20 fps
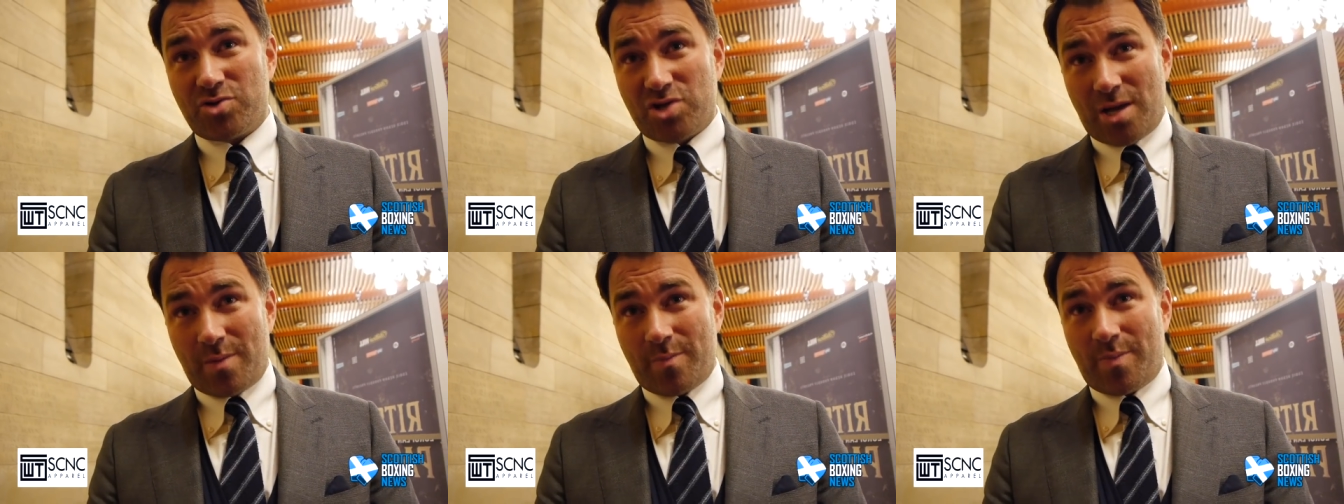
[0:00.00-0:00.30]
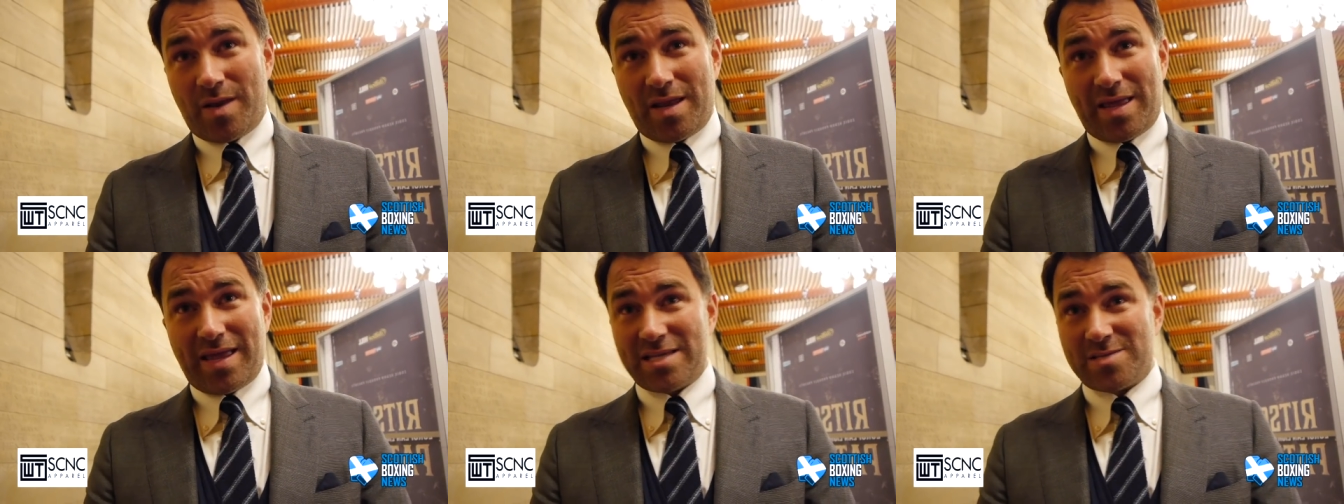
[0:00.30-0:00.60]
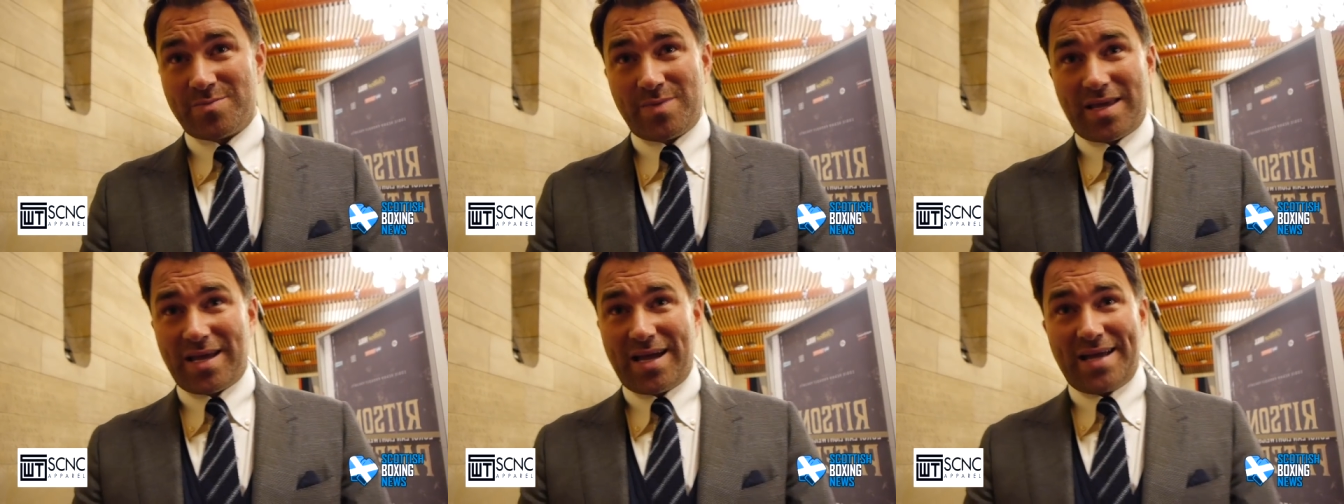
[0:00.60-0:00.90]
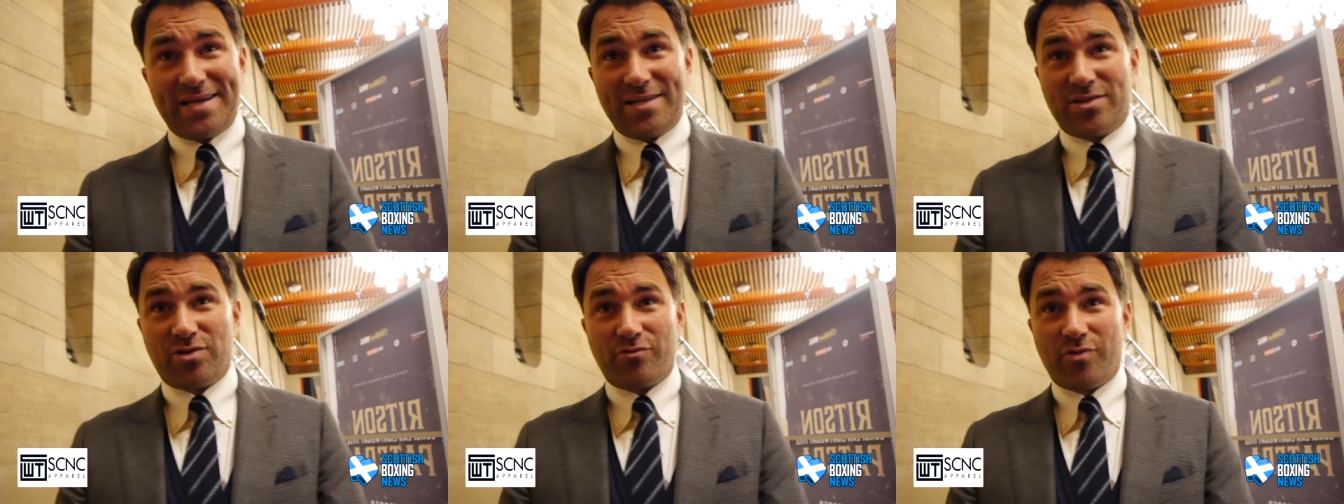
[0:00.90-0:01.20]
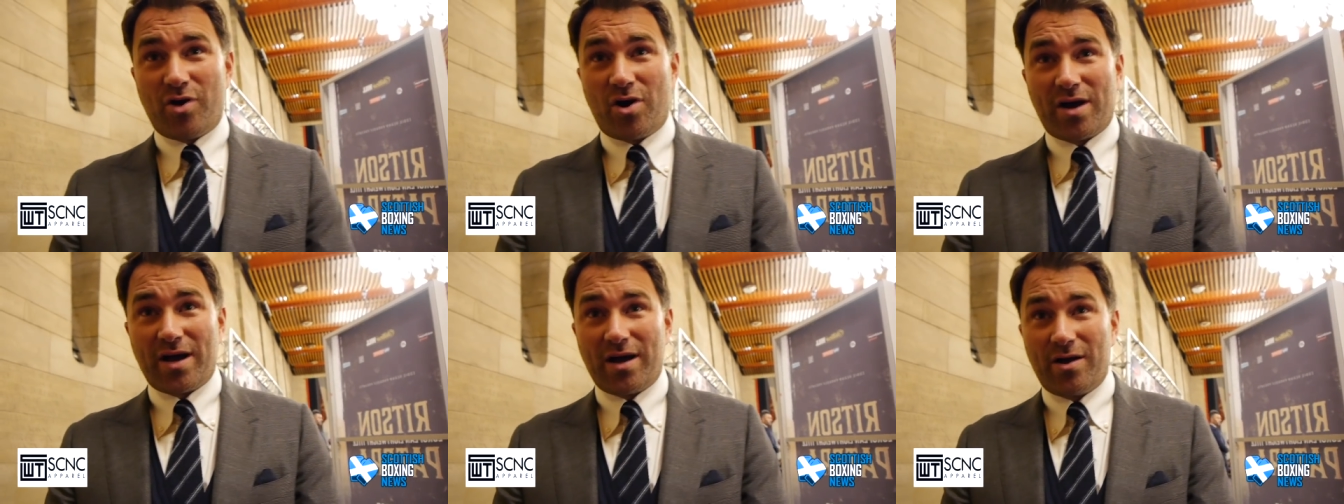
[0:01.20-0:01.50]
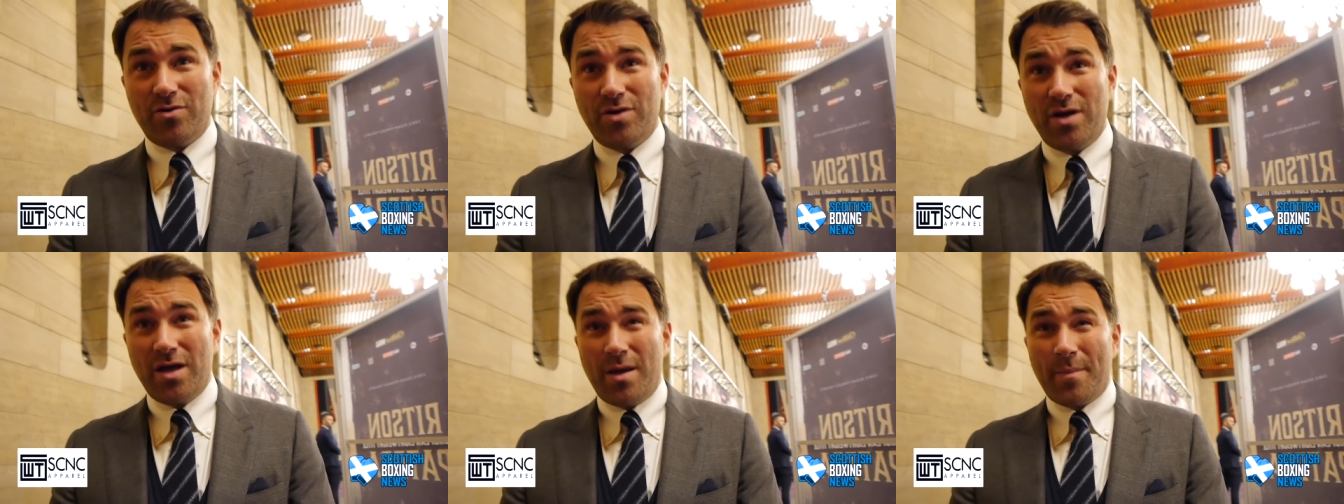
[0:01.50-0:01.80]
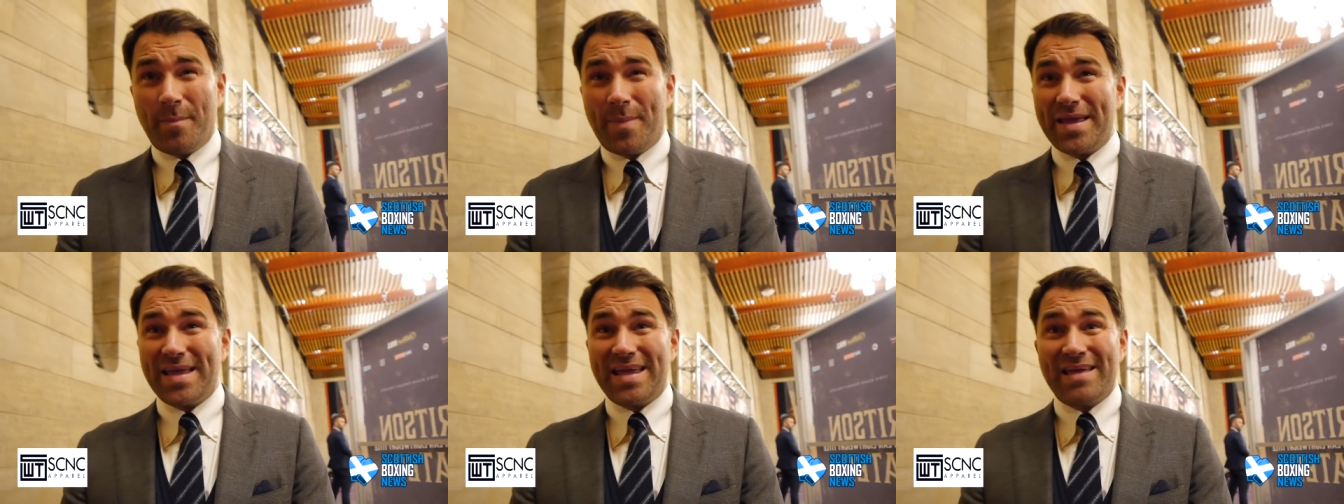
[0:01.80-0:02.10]
champion against Michele Di Rocco,
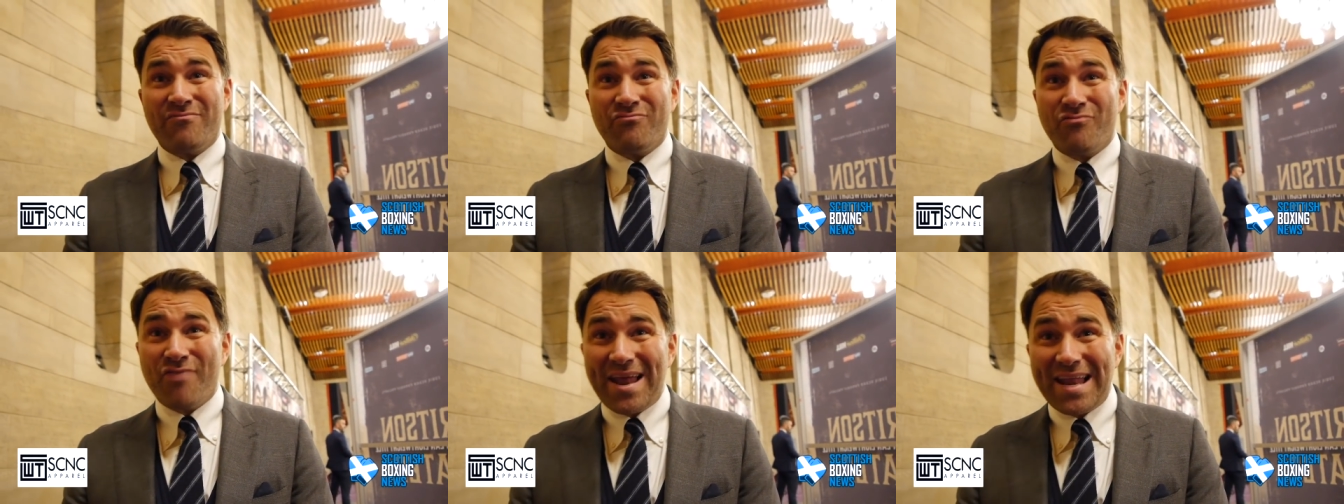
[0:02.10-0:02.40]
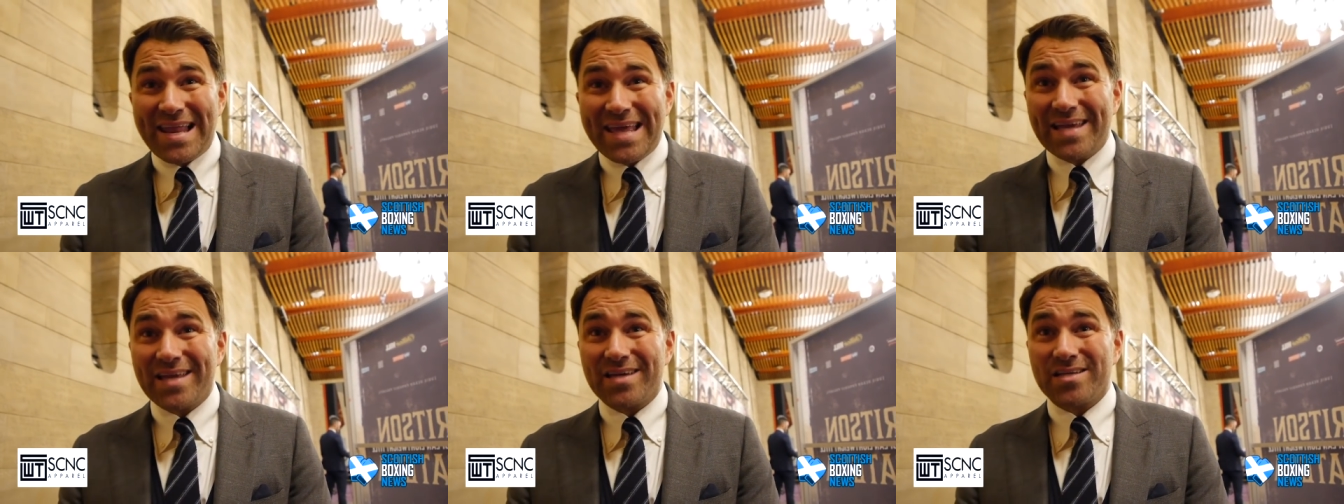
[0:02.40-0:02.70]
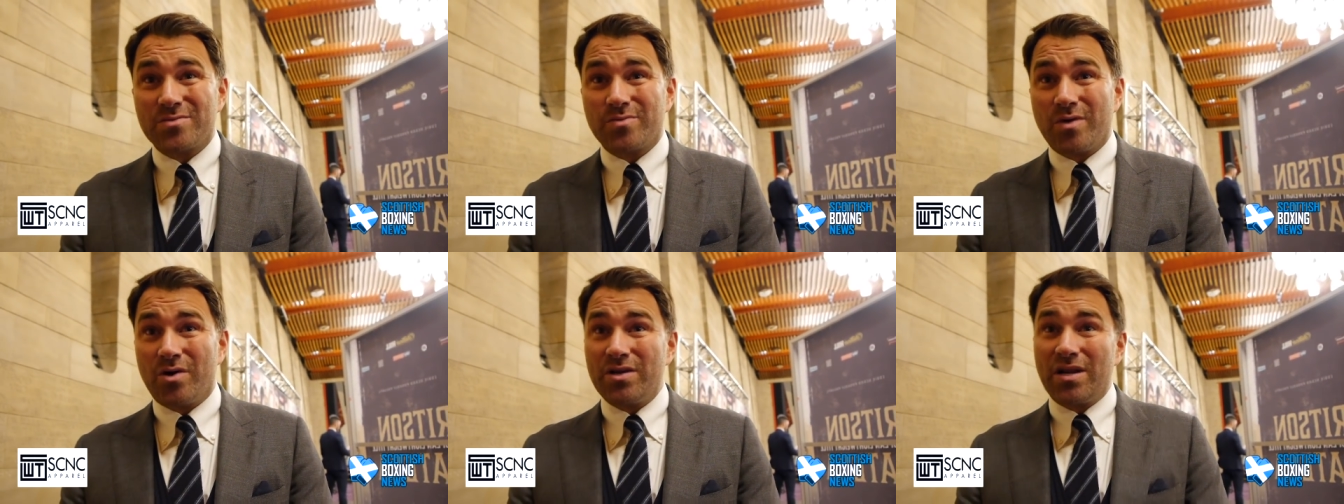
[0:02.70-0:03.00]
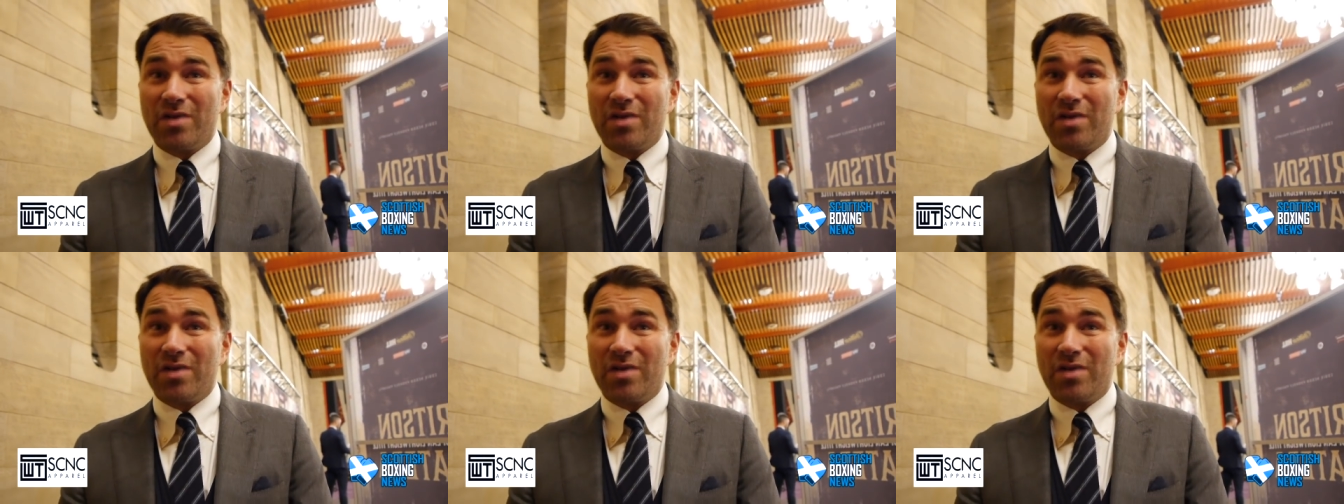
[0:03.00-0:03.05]
beating Relikh as well.